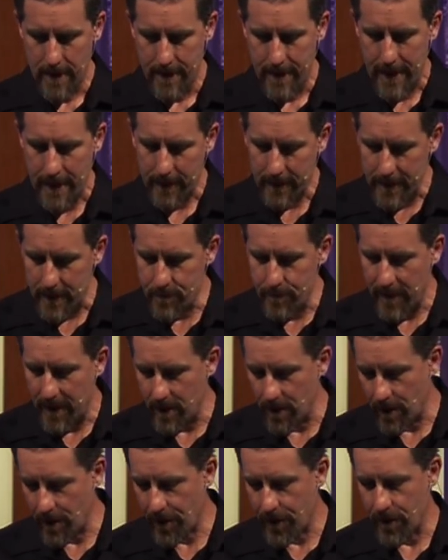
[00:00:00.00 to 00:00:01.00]
That leads me
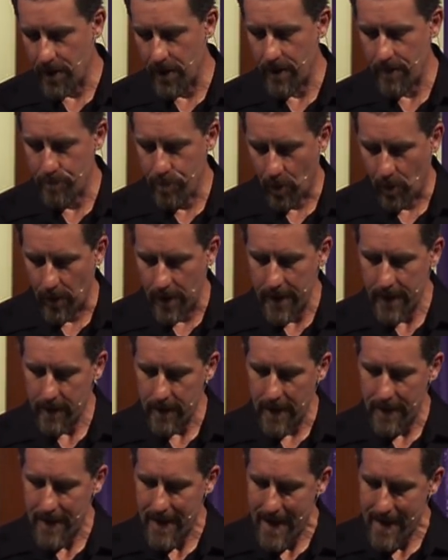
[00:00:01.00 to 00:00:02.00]
to the third point,
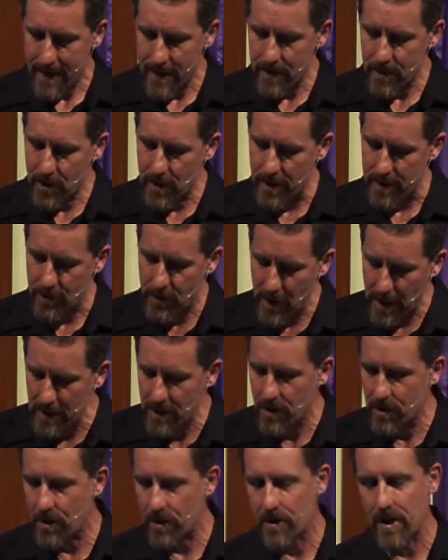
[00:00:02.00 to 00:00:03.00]
and that is that
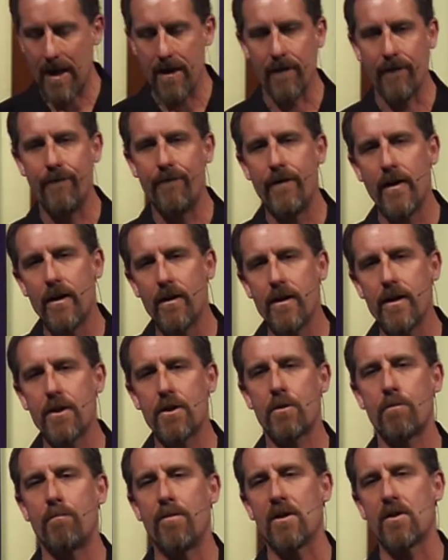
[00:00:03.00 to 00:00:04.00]
Jesus is on a very
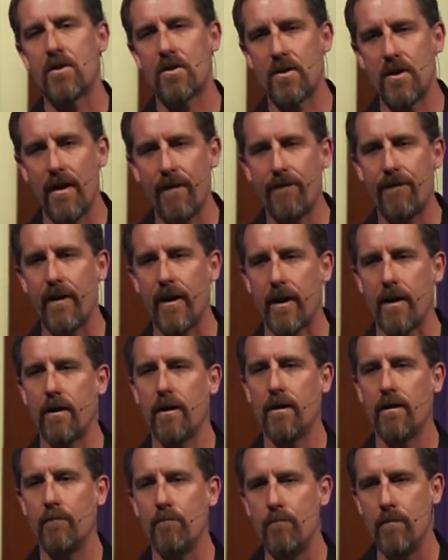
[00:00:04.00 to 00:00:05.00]
specific
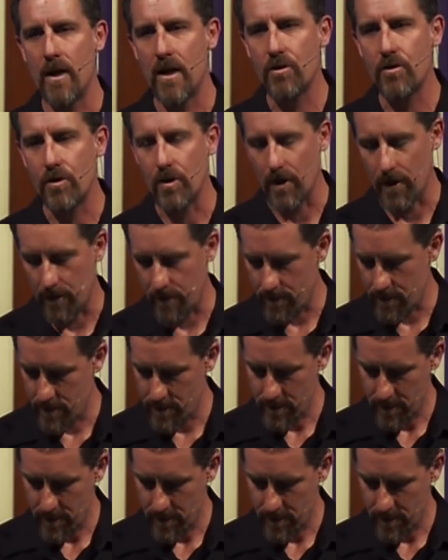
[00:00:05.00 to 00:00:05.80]
mission.